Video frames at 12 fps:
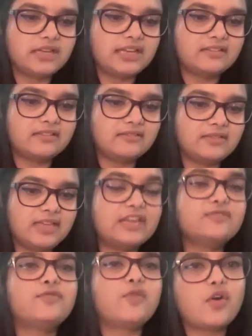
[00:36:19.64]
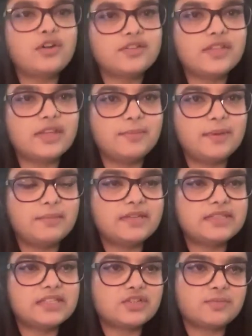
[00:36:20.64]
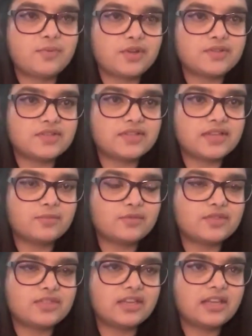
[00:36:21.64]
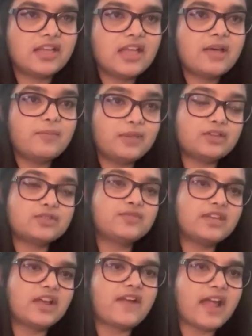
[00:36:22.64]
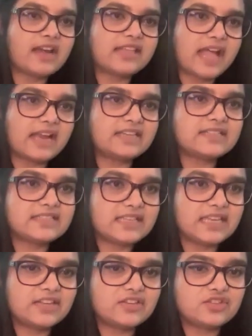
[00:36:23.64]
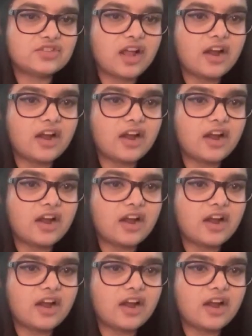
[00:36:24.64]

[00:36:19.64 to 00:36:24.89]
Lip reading: like involved in the implementation process, I would say, because we are at that stage.